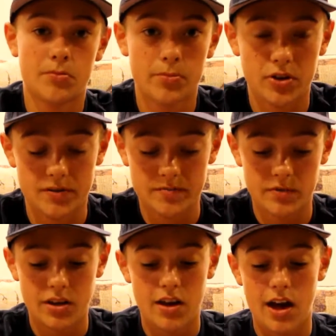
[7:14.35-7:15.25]
but
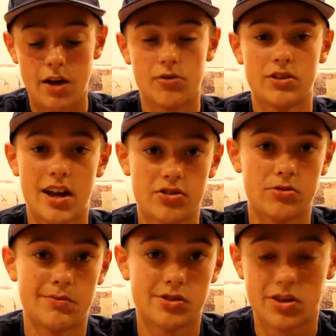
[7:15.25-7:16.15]
I would not
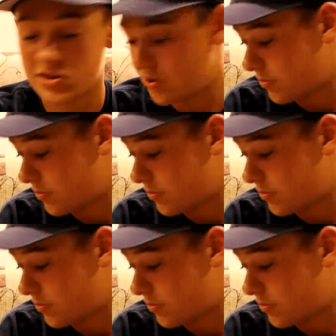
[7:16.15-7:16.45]
trim the skirts.